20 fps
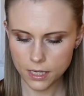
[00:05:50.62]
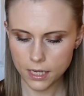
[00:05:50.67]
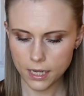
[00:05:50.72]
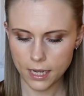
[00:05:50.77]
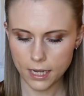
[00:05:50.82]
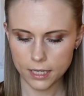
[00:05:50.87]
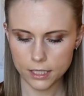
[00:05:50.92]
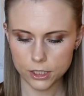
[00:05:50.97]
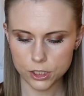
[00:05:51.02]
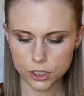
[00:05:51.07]

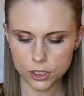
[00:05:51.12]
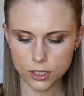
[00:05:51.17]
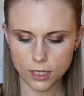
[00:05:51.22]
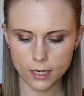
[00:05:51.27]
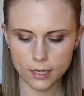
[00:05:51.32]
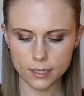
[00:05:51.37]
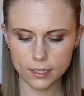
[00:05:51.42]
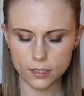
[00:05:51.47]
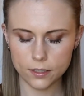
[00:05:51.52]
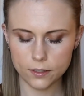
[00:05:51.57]
and I just
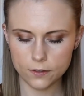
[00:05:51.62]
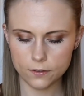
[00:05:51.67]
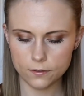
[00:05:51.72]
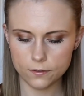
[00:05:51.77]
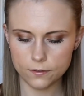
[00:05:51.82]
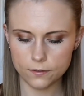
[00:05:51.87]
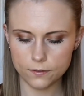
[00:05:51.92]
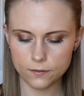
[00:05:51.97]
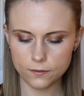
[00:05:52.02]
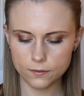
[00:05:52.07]
kind
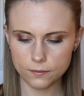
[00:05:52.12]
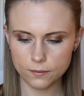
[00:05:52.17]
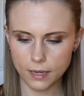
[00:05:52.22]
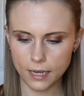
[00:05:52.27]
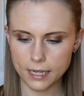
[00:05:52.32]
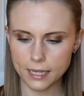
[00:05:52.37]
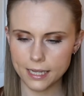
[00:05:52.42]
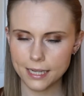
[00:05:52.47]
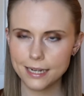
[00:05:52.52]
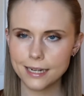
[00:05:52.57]
of, I
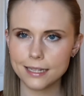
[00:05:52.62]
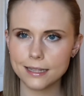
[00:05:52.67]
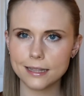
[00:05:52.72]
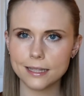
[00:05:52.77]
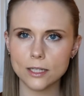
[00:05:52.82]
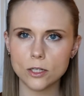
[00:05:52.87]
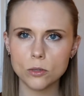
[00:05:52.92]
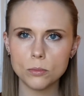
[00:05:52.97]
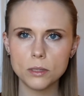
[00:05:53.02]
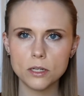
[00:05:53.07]
get a
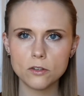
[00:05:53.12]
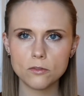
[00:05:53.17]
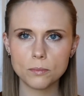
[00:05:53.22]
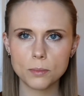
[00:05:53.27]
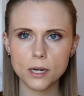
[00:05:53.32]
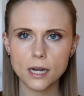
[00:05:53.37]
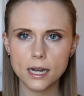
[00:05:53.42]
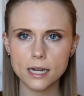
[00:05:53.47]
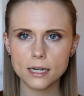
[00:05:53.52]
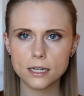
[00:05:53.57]
little bit of
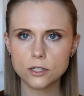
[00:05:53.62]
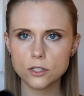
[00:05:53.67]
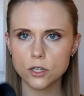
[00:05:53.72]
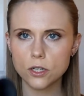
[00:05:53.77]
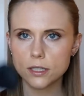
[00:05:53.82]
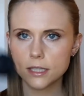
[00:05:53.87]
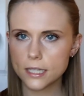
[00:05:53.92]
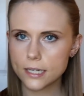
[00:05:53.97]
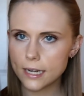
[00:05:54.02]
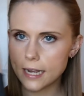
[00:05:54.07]
product
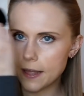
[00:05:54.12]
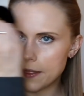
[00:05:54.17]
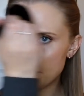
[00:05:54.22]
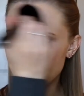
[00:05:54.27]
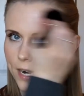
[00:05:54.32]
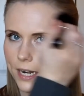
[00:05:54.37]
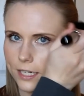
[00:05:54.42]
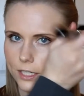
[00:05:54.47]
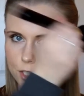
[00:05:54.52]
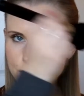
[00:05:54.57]
on there, and
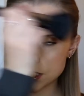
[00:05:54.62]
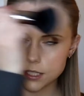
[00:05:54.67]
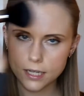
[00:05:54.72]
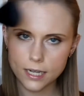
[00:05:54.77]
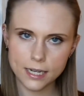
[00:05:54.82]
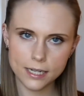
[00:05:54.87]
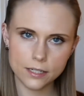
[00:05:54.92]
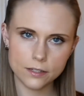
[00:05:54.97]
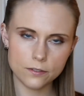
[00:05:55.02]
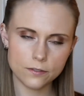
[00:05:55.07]
then I just
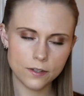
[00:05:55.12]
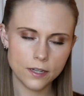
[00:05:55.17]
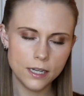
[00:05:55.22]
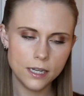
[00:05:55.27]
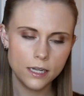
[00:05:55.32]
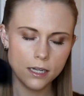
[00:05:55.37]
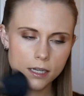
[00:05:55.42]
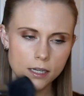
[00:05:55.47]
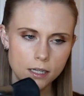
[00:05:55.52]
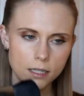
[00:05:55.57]
kind of
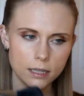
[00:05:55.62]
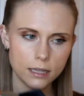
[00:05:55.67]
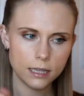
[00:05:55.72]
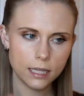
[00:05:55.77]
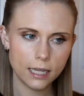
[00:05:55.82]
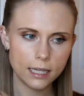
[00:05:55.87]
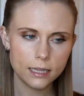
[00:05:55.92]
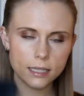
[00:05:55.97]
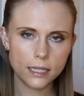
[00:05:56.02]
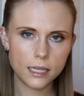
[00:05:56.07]

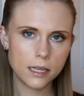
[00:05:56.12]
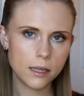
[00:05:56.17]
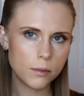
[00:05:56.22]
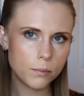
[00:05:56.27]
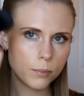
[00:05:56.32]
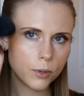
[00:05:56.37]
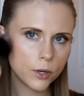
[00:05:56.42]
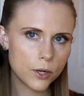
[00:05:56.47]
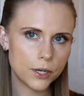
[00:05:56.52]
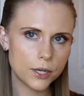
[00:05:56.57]
lightly
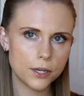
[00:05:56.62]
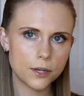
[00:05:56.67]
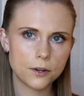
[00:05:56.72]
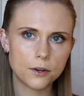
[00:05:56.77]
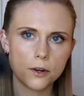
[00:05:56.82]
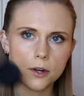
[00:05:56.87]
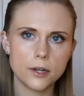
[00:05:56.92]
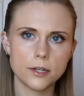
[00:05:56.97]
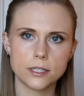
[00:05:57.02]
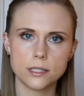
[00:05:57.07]
put it
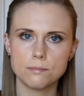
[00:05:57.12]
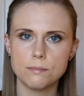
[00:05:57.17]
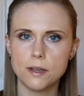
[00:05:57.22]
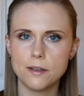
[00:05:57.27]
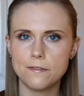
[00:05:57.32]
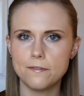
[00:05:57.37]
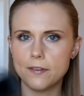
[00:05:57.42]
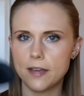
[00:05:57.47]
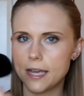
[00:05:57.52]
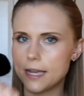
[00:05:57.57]
across my
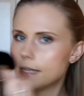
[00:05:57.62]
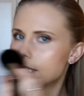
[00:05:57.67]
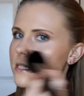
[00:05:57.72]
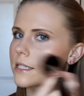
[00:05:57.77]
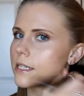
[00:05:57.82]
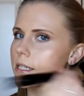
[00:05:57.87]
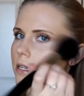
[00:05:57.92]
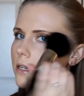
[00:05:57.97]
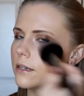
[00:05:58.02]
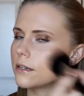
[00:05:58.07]

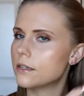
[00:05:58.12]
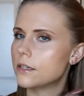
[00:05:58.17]
face,